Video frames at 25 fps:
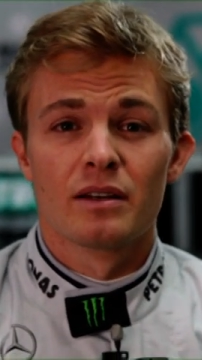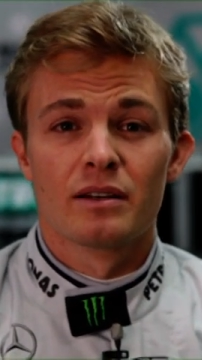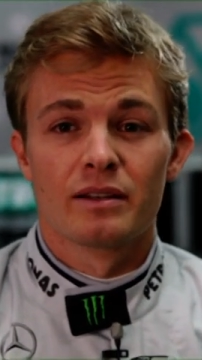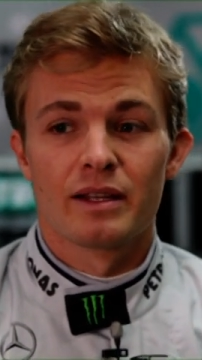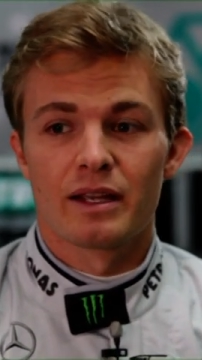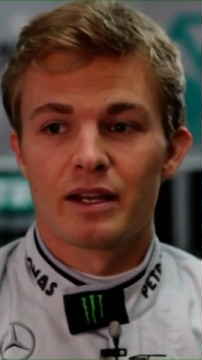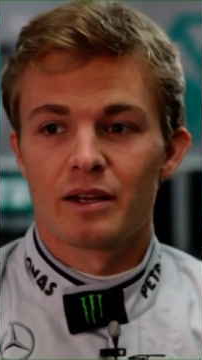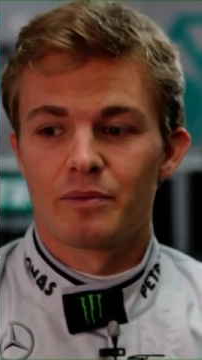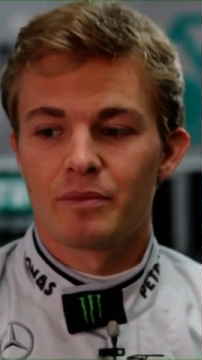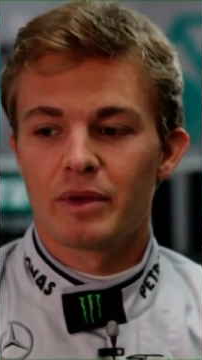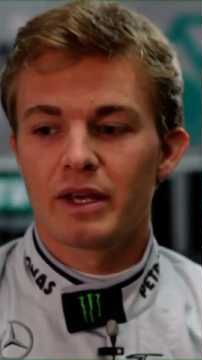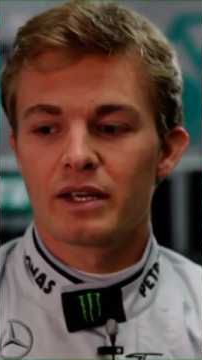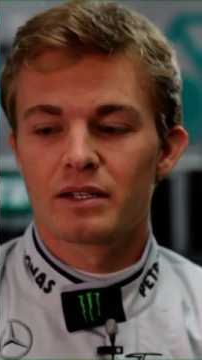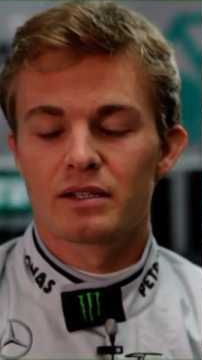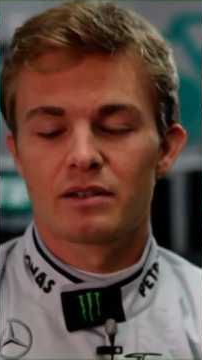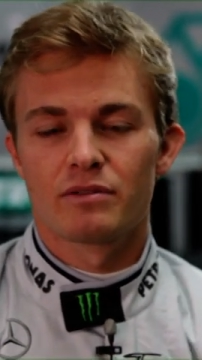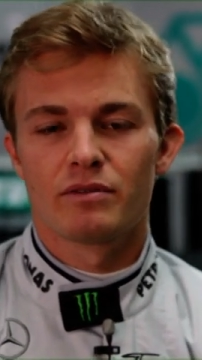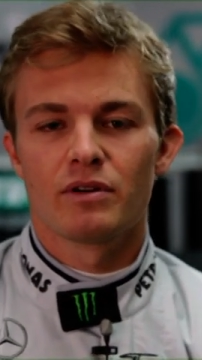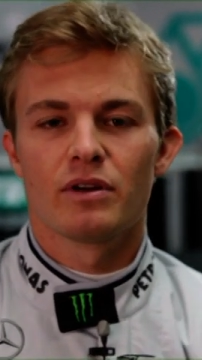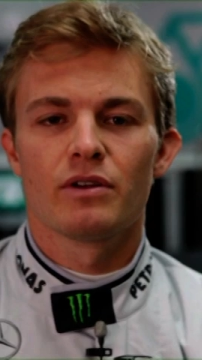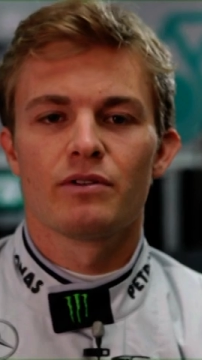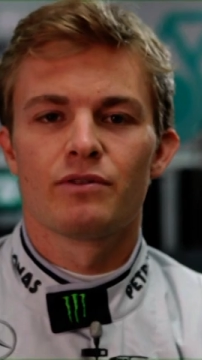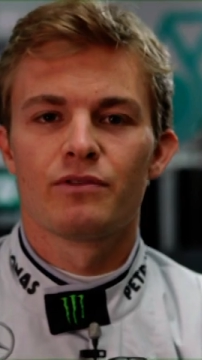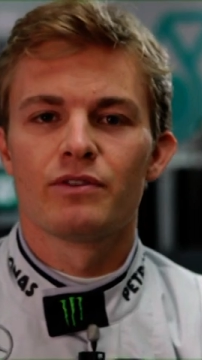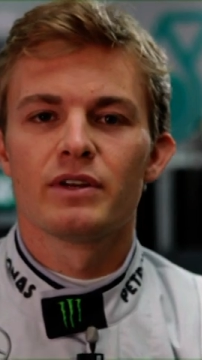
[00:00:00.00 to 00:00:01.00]
that it makes it
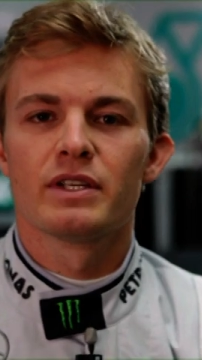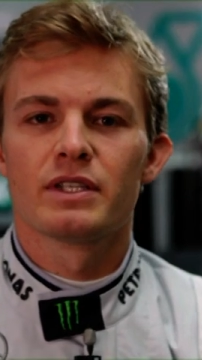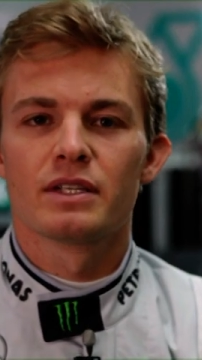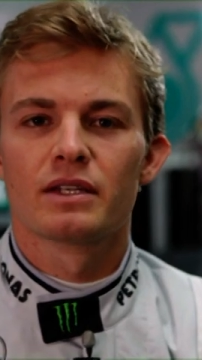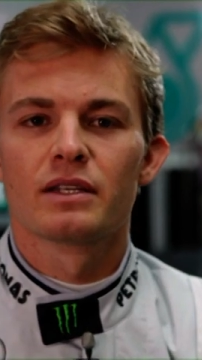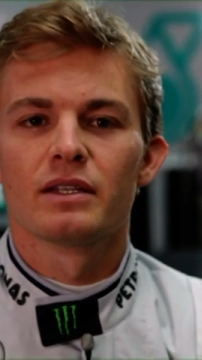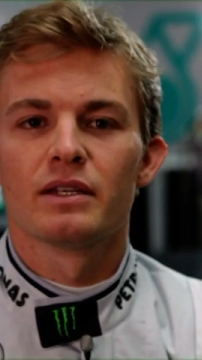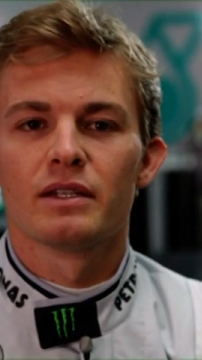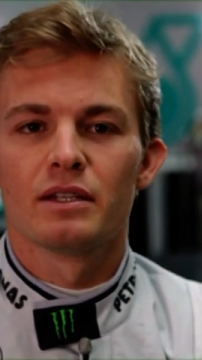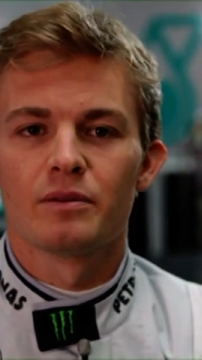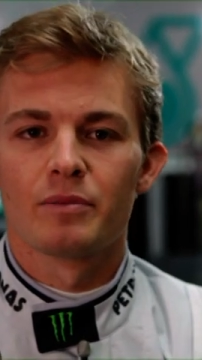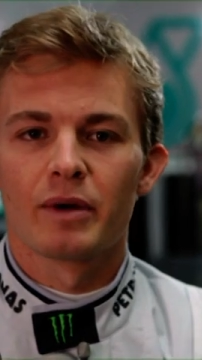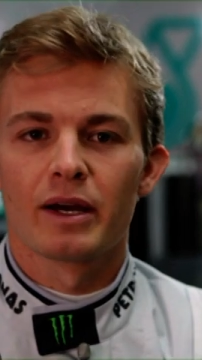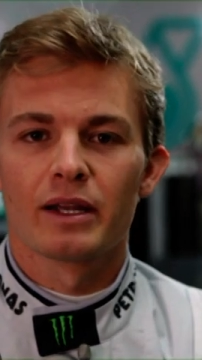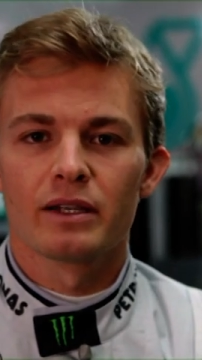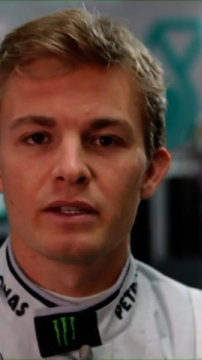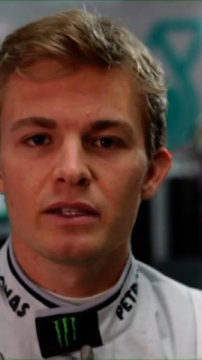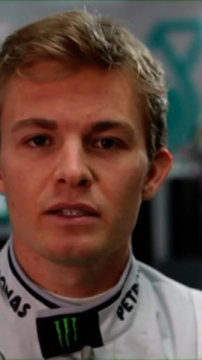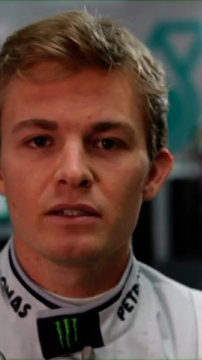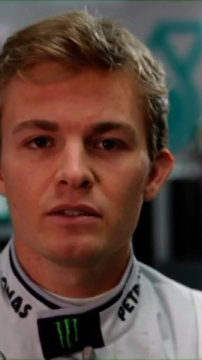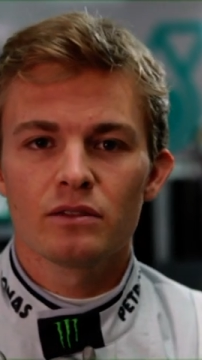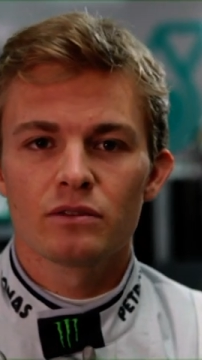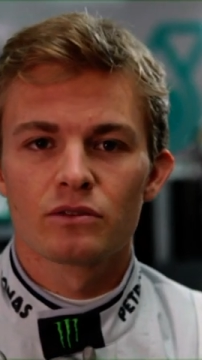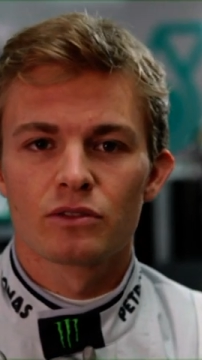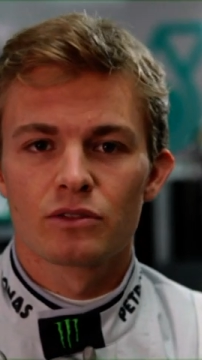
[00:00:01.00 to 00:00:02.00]
very physically
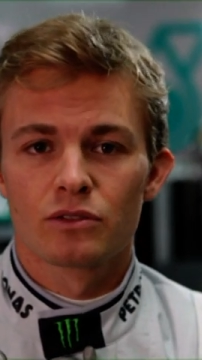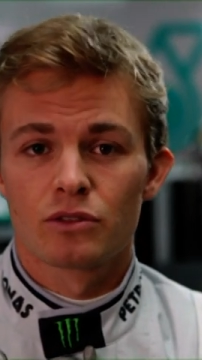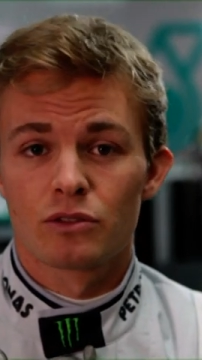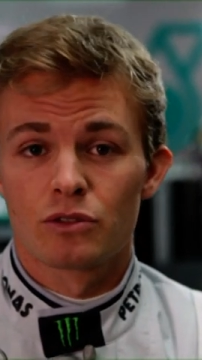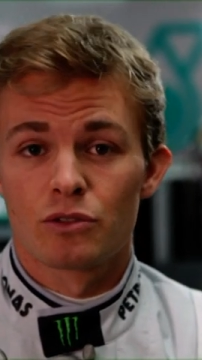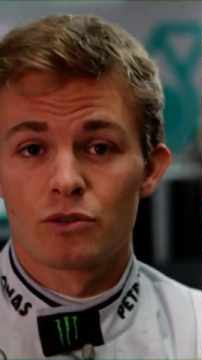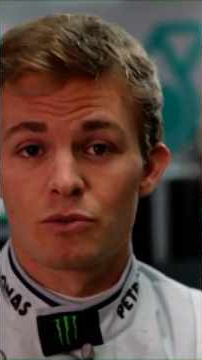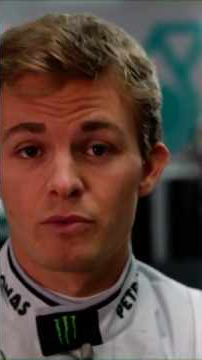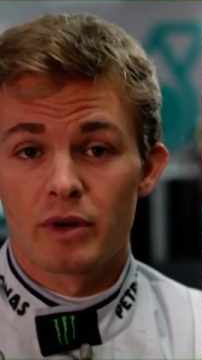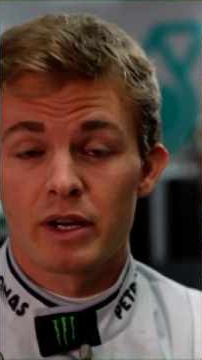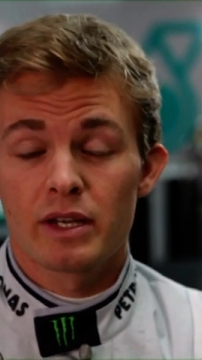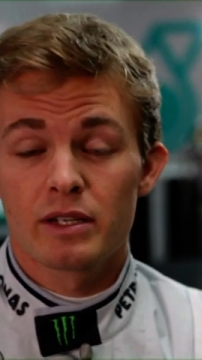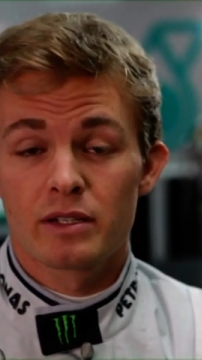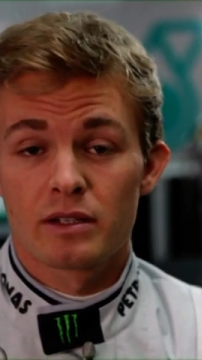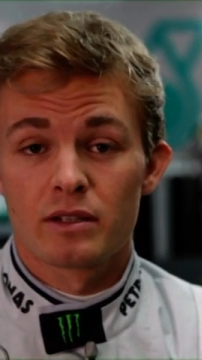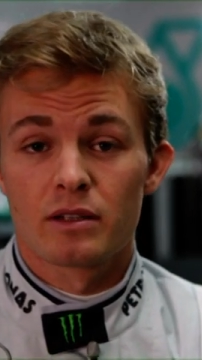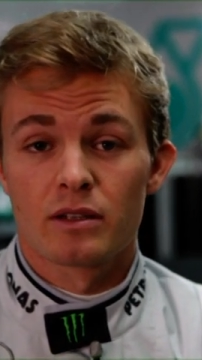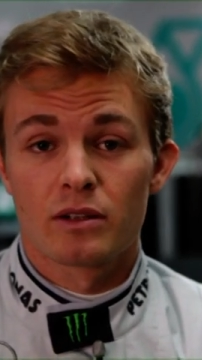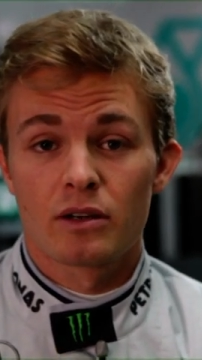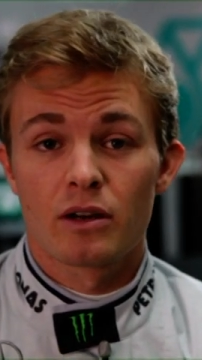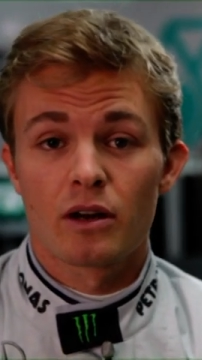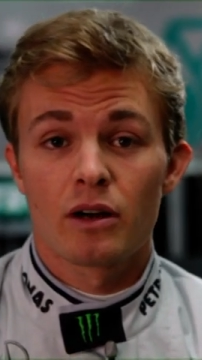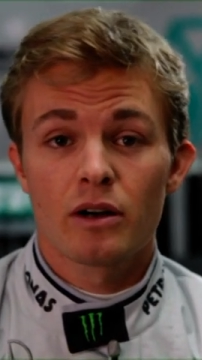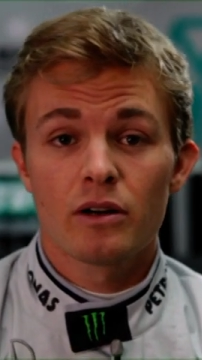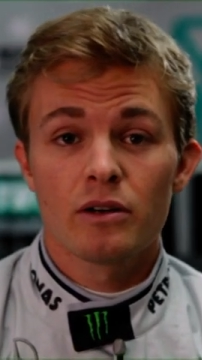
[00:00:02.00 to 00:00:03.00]
demanding to race in
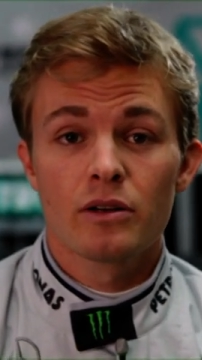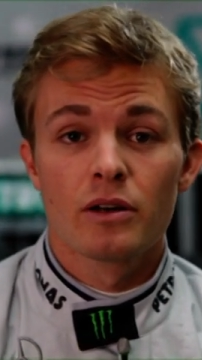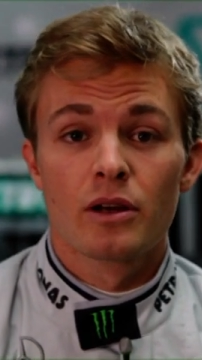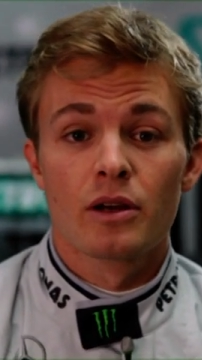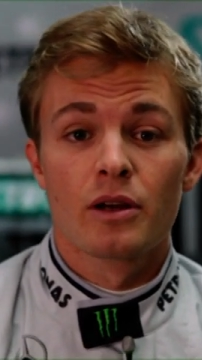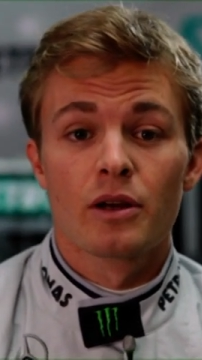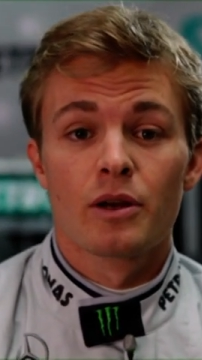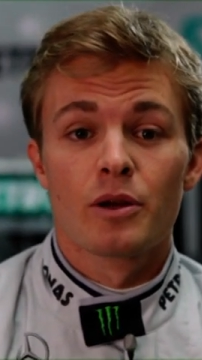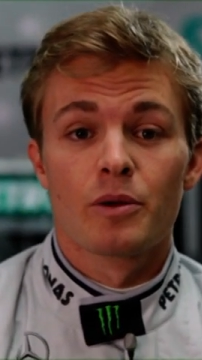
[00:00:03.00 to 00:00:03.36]
the car